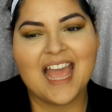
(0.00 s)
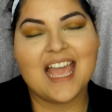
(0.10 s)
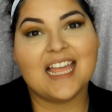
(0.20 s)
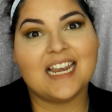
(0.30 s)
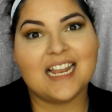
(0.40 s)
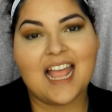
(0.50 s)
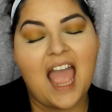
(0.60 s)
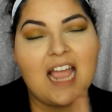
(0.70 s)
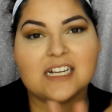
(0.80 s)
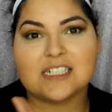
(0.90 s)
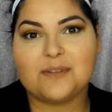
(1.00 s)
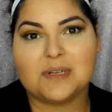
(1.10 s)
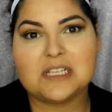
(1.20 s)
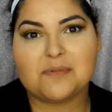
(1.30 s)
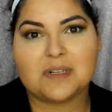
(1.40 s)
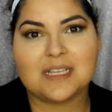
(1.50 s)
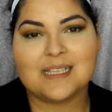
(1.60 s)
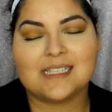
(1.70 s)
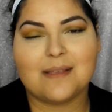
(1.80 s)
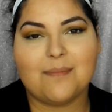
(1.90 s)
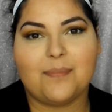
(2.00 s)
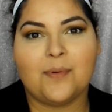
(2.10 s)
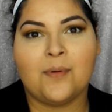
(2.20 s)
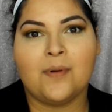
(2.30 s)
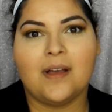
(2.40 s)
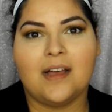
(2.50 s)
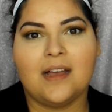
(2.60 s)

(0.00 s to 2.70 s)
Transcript: It actually was really simple.